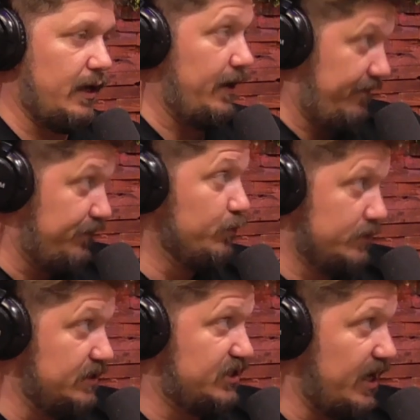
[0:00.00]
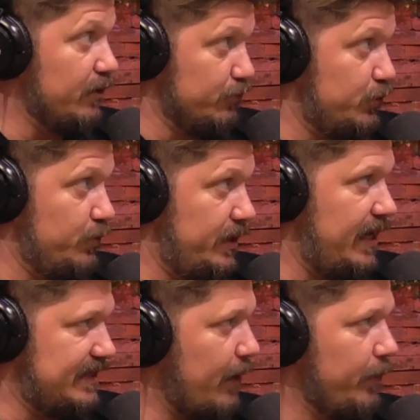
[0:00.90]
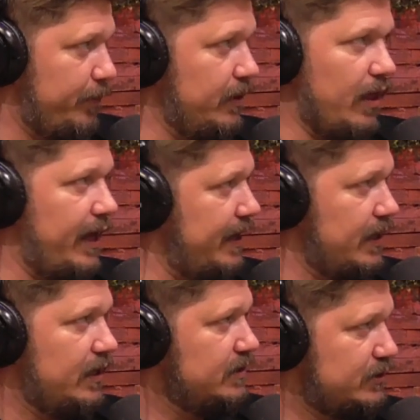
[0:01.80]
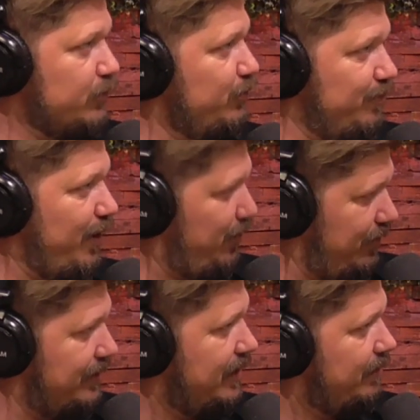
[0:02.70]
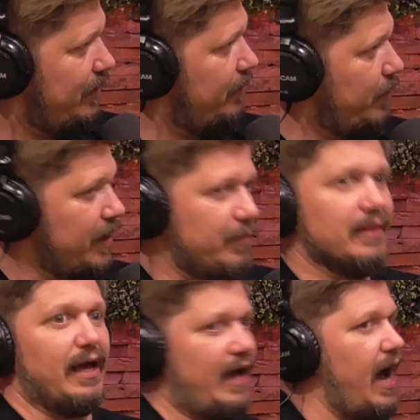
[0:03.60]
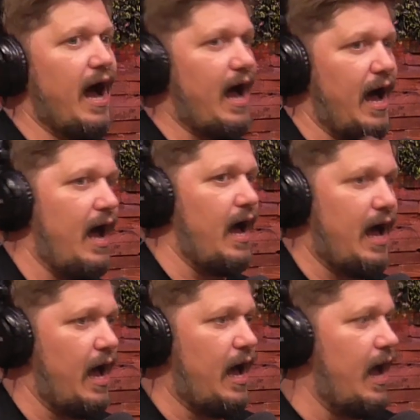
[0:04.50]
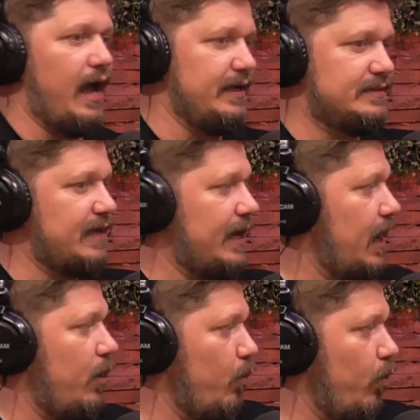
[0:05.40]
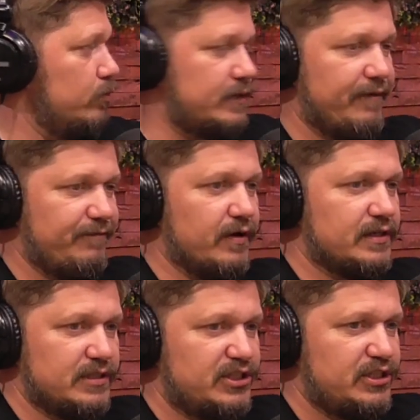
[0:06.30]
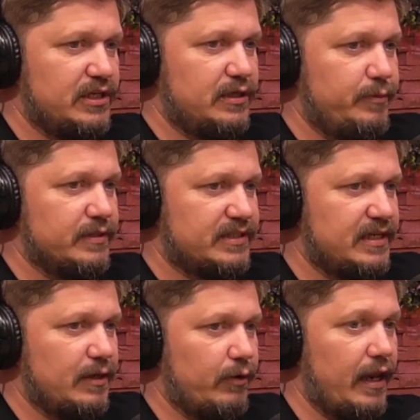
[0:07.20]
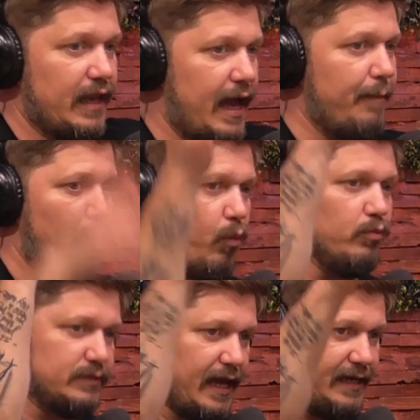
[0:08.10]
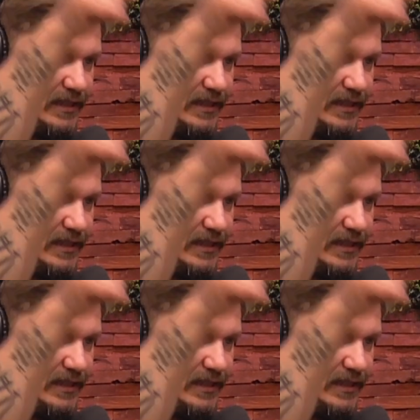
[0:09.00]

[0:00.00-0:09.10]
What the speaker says: if you was in jail doing that would be like, dude, everybody be like, I don't want that fucking shit. You've been sitting on that lamp. I want that